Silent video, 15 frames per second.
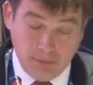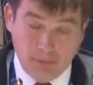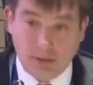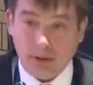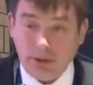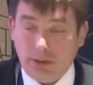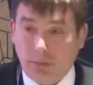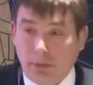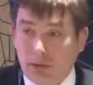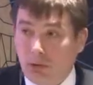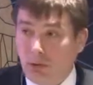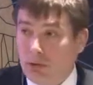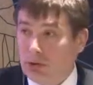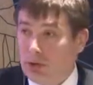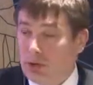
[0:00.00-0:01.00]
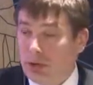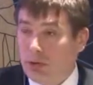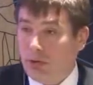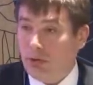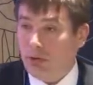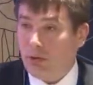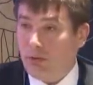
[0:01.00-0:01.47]
This pathology
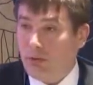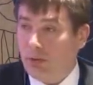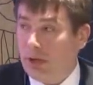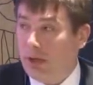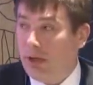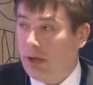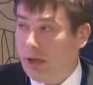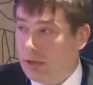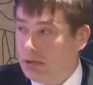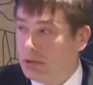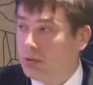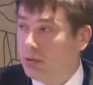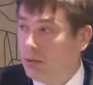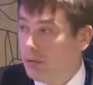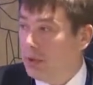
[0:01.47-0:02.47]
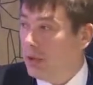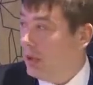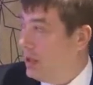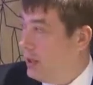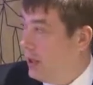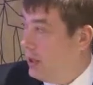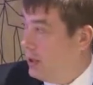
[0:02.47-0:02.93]
often leads to
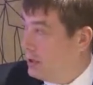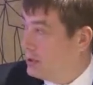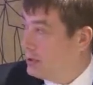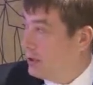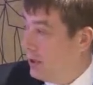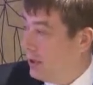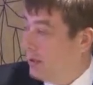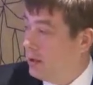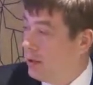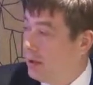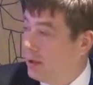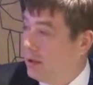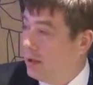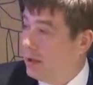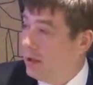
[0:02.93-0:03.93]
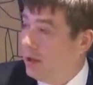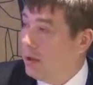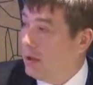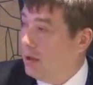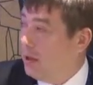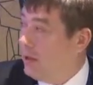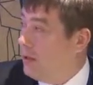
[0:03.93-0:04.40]
headaches, and
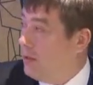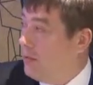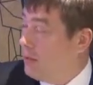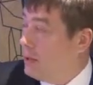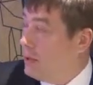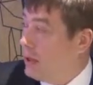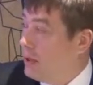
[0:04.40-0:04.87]
if in